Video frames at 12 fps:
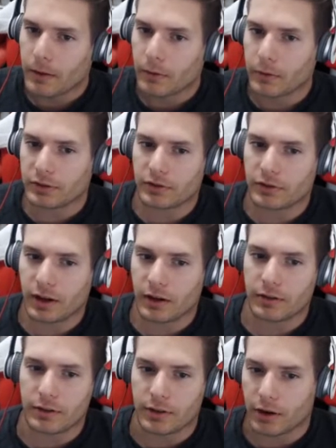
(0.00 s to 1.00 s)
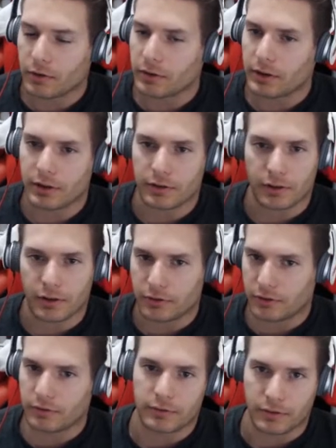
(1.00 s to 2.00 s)
which, is
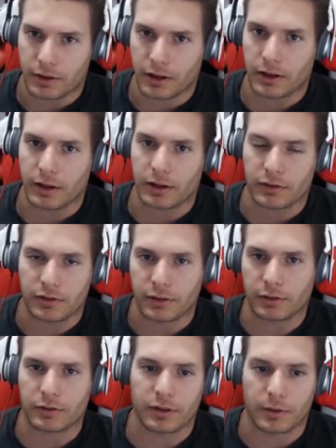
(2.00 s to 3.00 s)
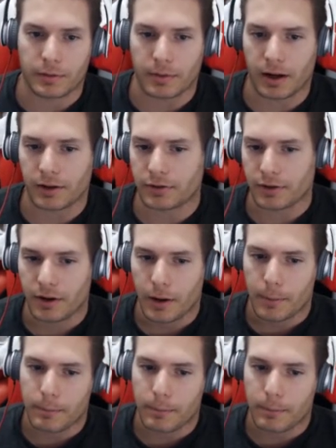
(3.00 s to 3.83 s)
a synchro summon monster.